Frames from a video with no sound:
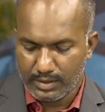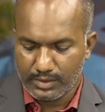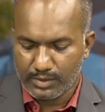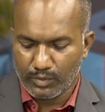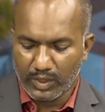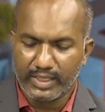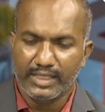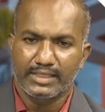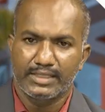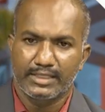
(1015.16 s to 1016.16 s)
So what
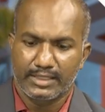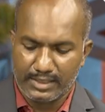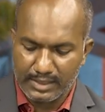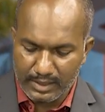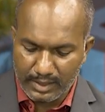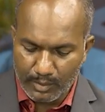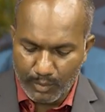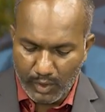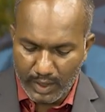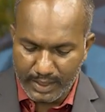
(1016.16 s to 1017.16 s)
is the
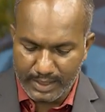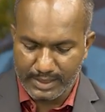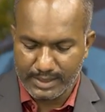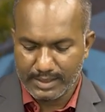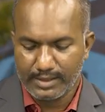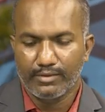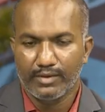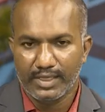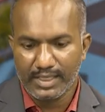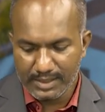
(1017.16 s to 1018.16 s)
point?
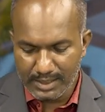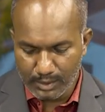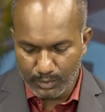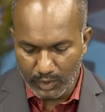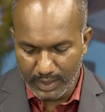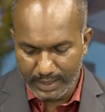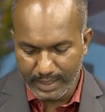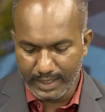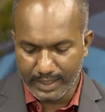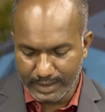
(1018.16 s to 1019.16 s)
What is this point
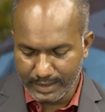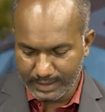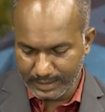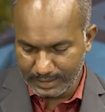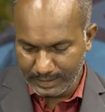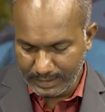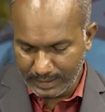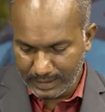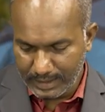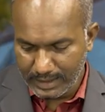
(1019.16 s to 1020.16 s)
telling?
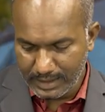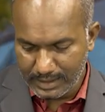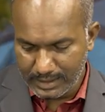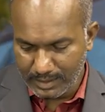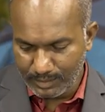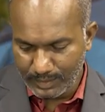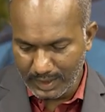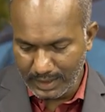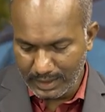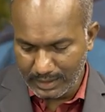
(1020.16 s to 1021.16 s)
Here
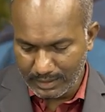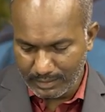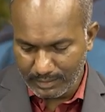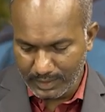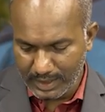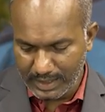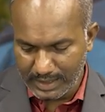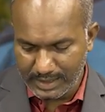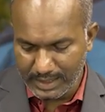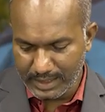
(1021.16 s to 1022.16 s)
simply what it
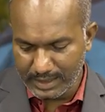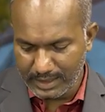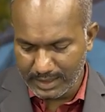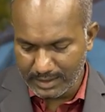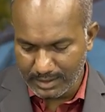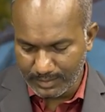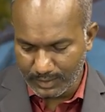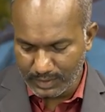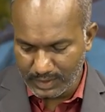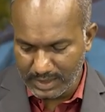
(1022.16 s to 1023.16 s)
is telling, let us
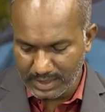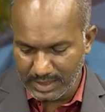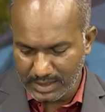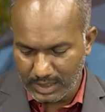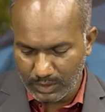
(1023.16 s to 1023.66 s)
suppose this is the